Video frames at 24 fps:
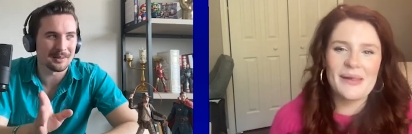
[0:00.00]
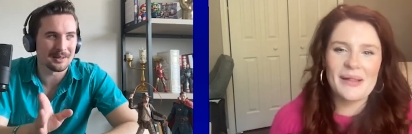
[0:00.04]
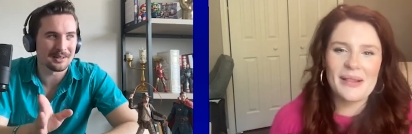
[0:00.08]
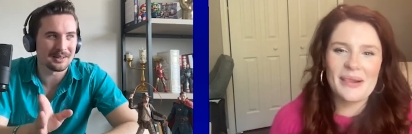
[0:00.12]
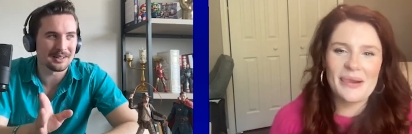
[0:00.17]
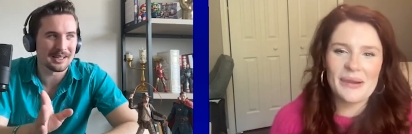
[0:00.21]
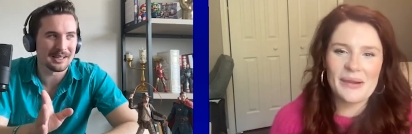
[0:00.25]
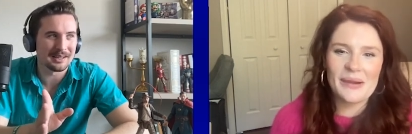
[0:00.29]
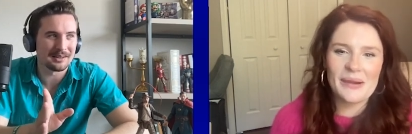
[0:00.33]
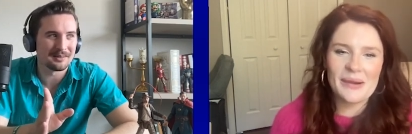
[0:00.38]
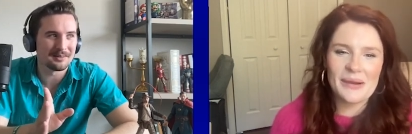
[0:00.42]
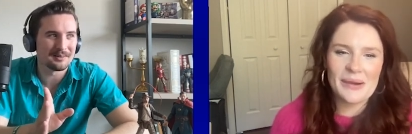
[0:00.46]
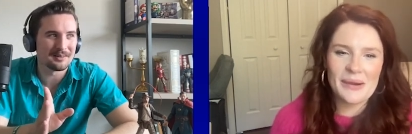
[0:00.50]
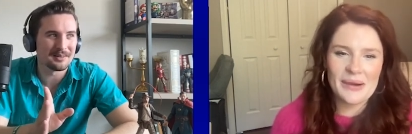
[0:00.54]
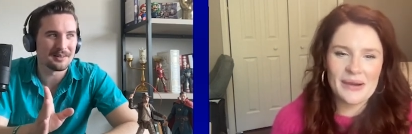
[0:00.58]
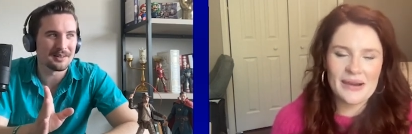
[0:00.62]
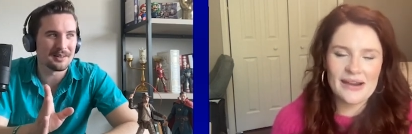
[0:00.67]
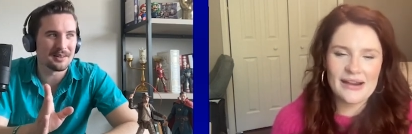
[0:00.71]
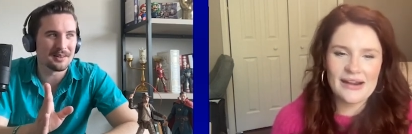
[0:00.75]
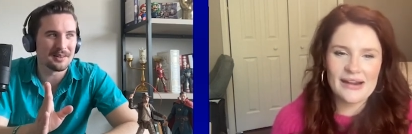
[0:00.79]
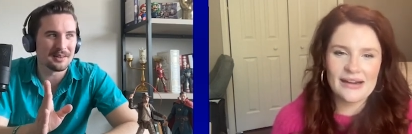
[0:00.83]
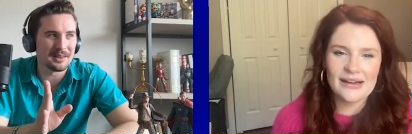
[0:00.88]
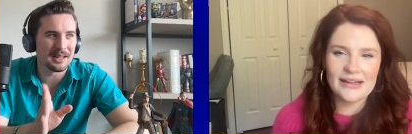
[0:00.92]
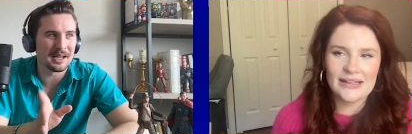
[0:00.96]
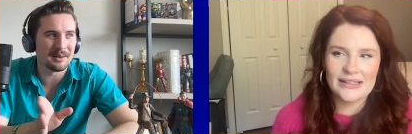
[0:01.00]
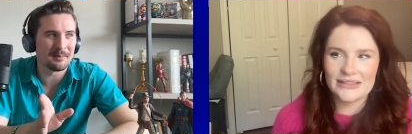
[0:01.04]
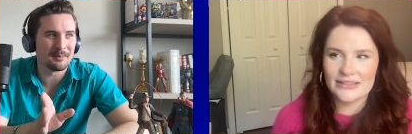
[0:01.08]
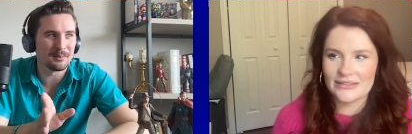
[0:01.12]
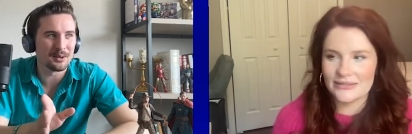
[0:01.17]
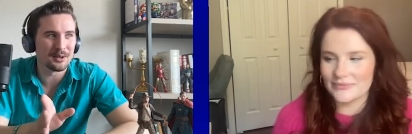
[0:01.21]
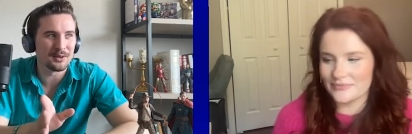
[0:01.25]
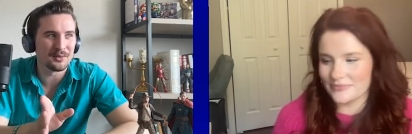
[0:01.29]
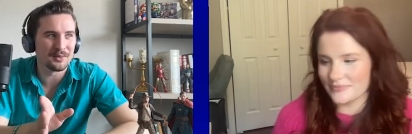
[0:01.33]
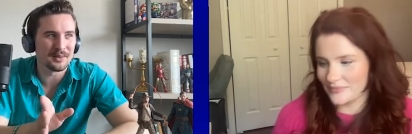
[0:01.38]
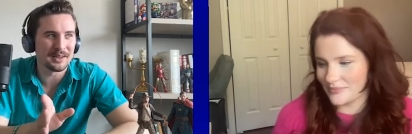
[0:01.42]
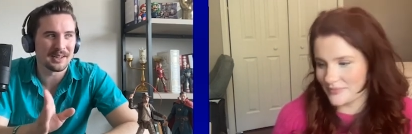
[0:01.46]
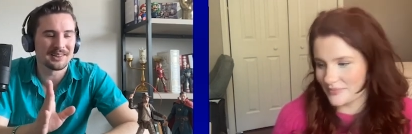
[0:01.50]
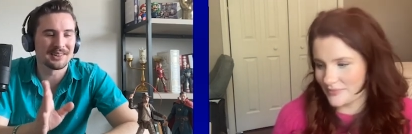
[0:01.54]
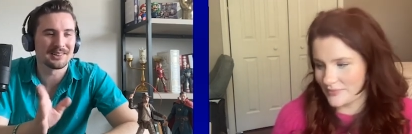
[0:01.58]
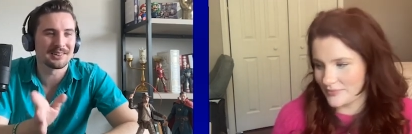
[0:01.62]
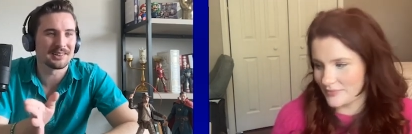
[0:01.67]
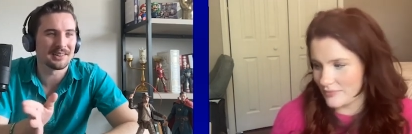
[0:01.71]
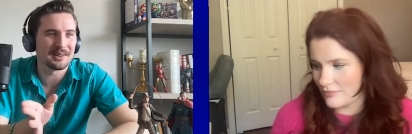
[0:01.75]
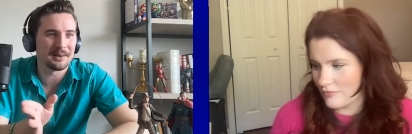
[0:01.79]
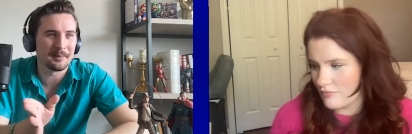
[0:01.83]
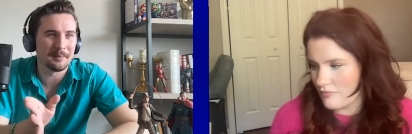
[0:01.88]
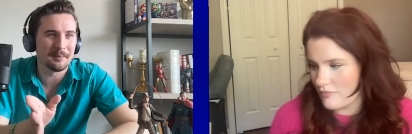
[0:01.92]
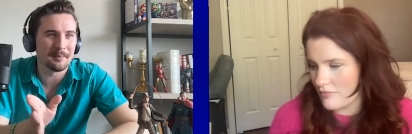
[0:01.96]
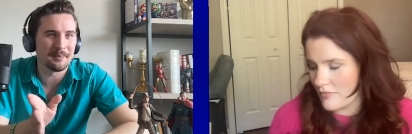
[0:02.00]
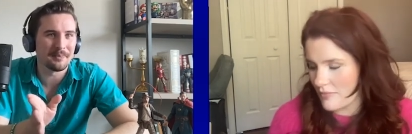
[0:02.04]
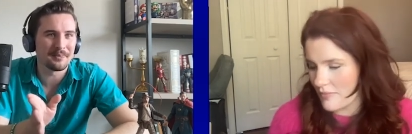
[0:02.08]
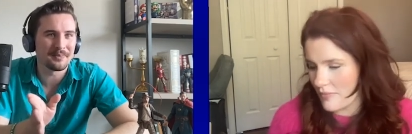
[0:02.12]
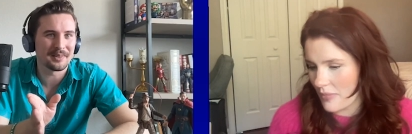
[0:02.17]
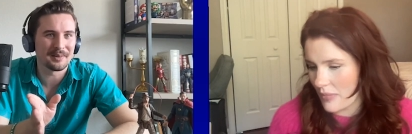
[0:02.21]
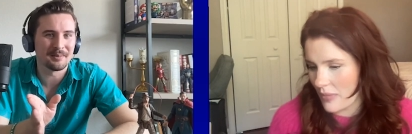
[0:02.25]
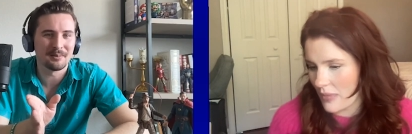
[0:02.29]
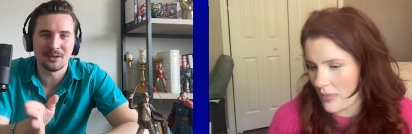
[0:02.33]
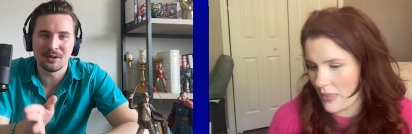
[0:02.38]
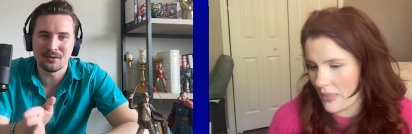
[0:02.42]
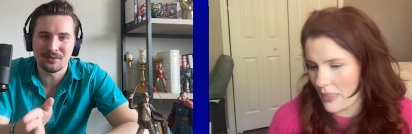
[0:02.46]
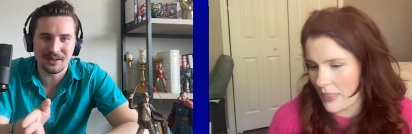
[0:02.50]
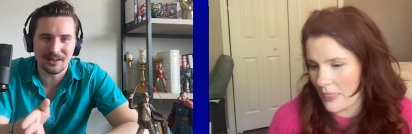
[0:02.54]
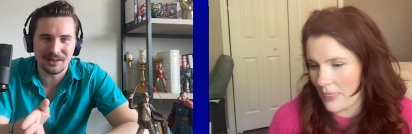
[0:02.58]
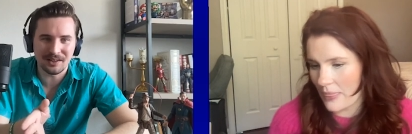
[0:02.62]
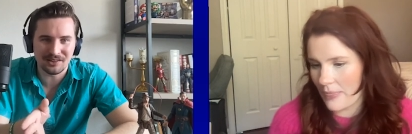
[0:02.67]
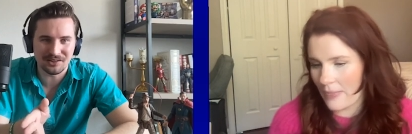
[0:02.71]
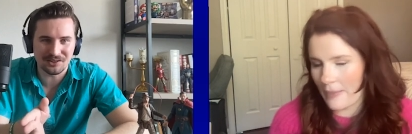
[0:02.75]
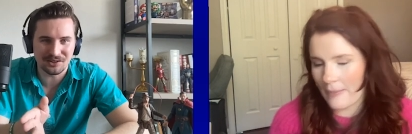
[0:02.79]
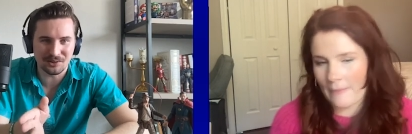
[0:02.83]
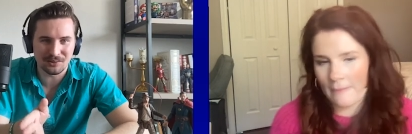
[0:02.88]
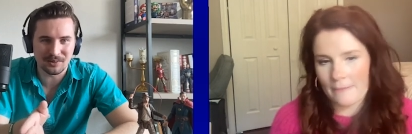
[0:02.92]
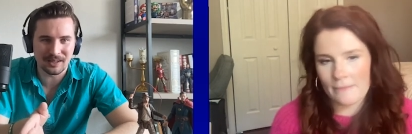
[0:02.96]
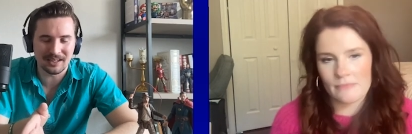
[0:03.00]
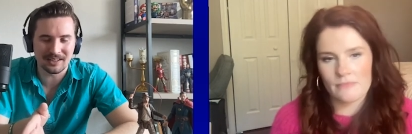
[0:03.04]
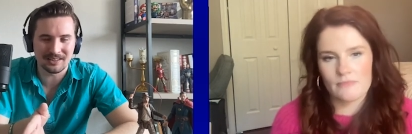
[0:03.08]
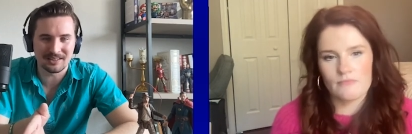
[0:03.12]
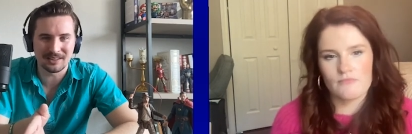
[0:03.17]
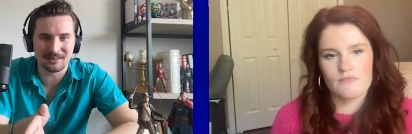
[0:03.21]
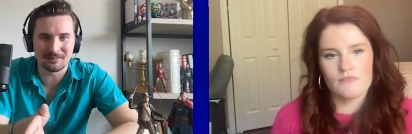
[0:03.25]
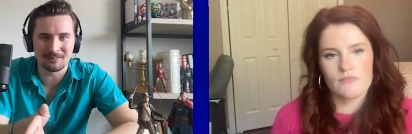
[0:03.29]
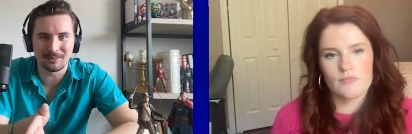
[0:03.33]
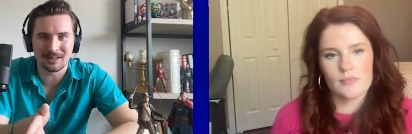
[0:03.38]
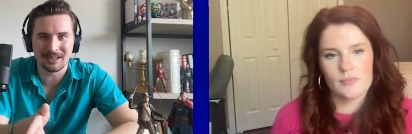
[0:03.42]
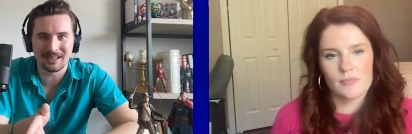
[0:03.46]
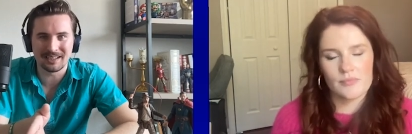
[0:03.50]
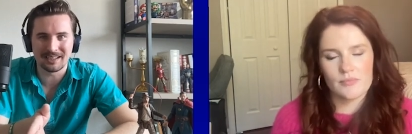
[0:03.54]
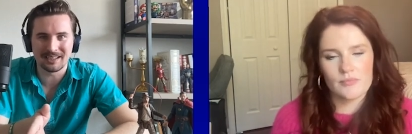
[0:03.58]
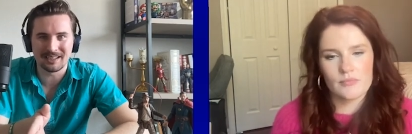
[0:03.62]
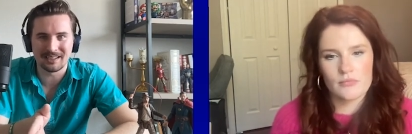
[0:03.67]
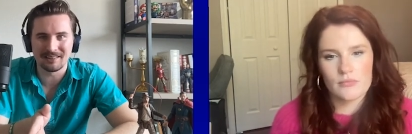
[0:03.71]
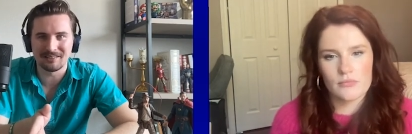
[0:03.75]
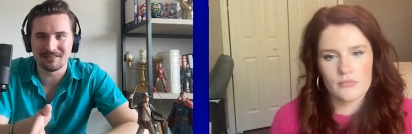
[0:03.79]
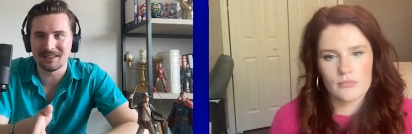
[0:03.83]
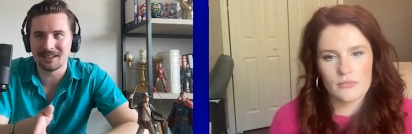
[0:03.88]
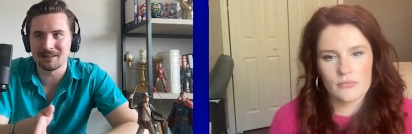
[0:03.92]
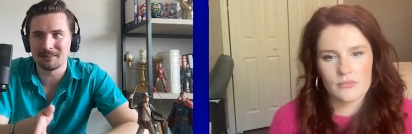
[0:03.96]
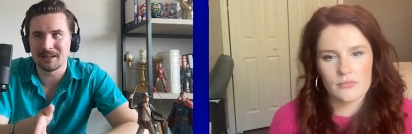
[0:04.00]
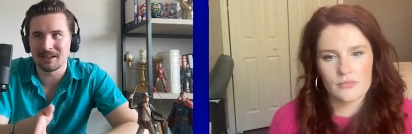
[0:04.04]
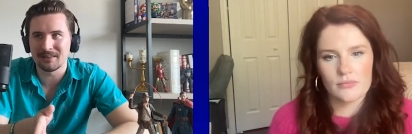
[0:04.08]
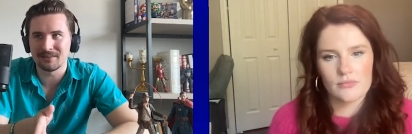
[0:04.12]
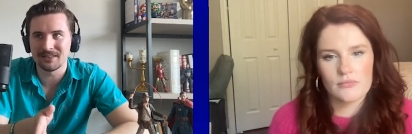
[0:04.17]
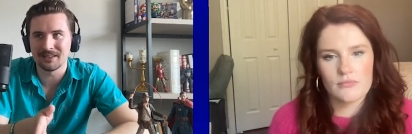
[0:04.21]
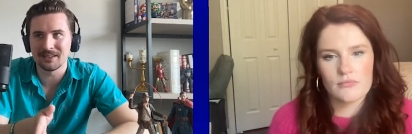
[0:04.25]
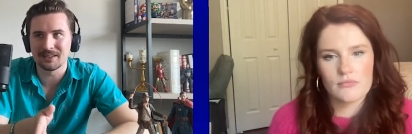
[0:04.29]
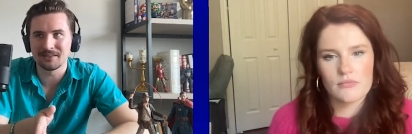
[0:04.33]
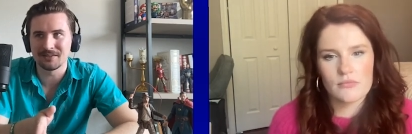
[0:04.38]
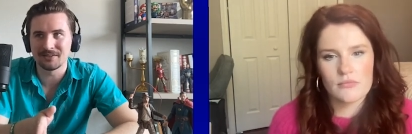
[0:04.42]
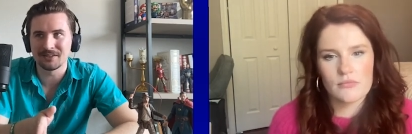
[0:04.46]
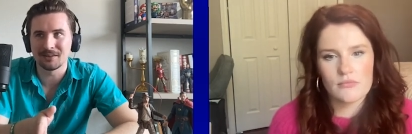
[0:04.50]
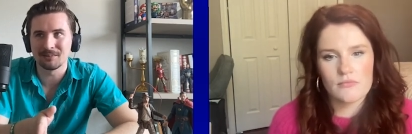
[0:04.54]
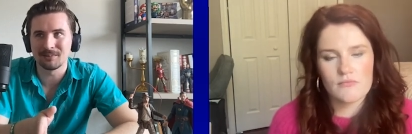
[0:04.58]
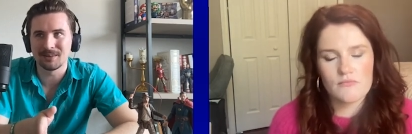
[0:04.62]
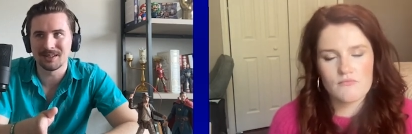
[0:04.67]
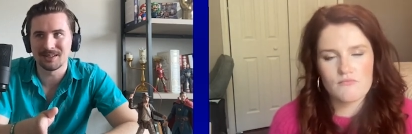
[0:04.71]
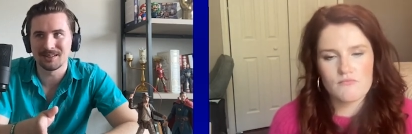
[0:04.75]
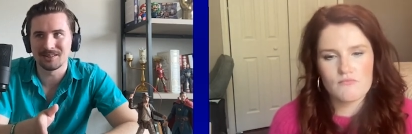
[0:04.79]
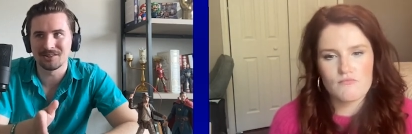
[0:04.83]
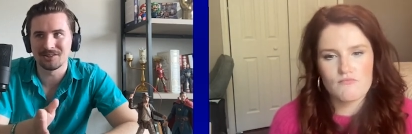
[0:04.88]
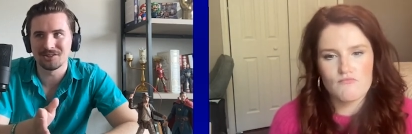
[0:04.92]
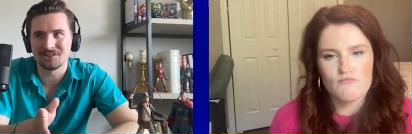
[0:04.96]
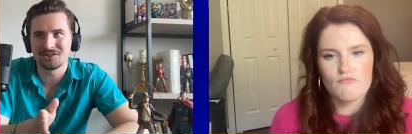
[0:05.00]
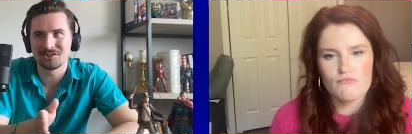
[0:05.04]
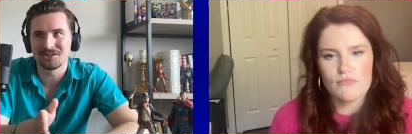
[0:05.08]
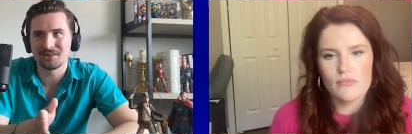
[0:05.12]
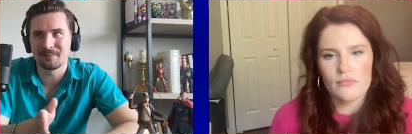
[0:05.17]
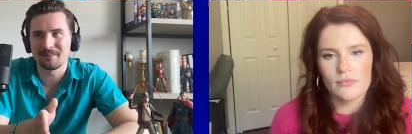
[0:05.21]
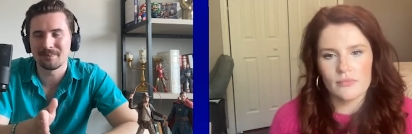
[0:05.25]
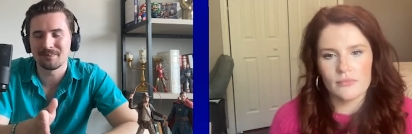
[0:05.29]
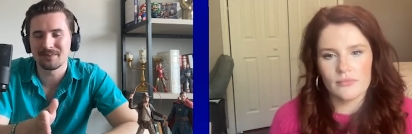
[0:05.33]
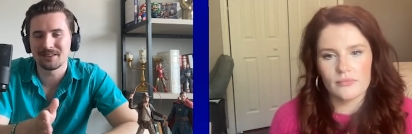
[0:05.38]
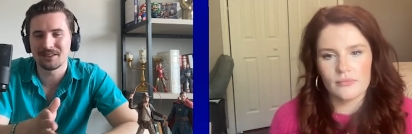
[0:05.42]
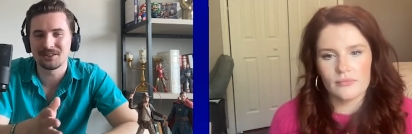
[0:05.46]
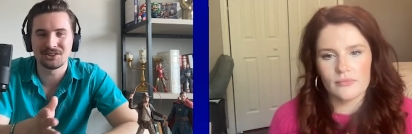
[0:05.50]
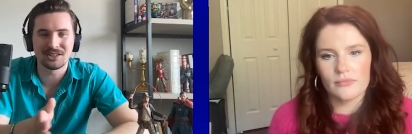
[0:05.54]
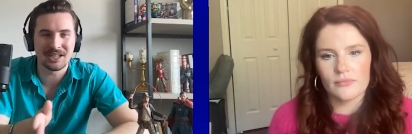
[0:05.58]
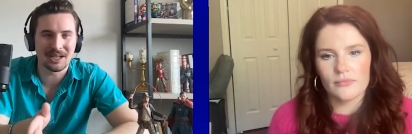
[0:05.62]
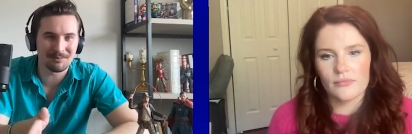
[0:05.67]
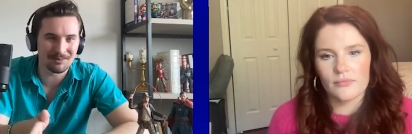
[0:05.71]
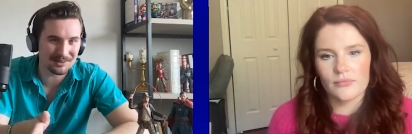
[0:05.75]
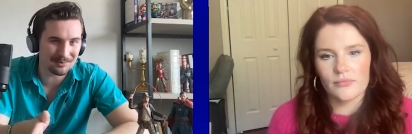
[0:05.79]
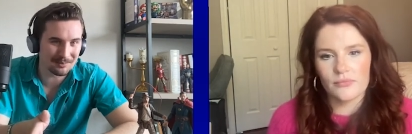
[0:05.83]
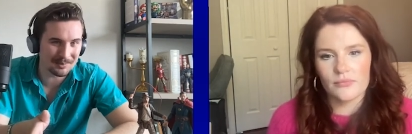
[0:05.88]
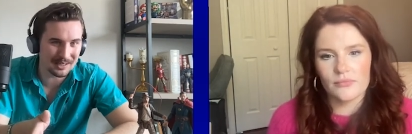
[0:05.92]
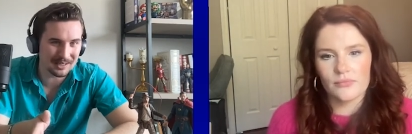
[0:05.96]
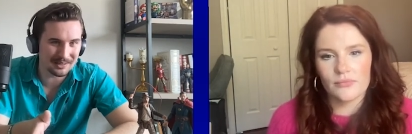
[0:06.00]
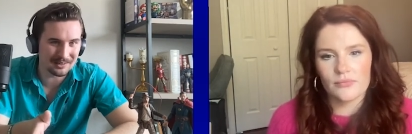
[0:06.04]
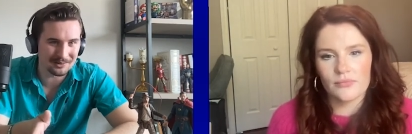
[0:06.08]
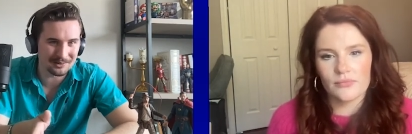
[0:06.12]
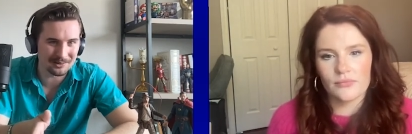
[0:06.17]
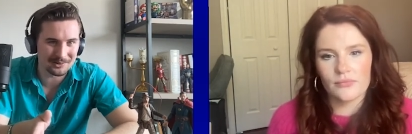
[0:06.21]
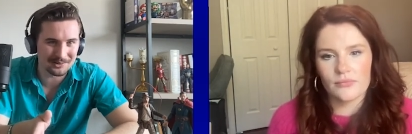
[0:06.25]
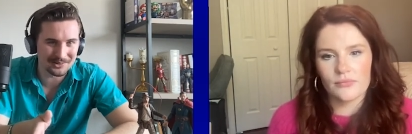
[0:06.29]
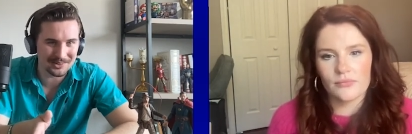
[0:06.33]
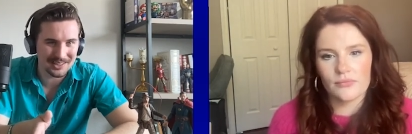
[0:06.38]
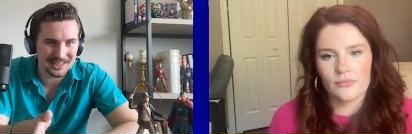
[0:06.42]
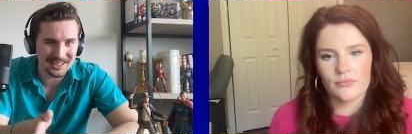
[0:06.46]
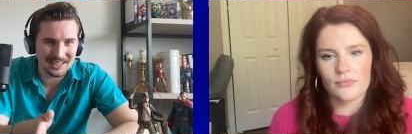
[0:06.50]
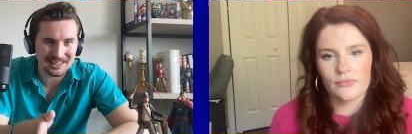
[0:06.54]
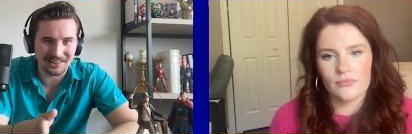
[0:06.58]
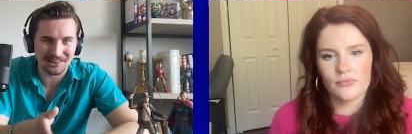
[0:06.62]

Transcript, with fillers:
Speaker 1: that that move, because the movie is directed by one of my favorite filmmakers, James Mangold.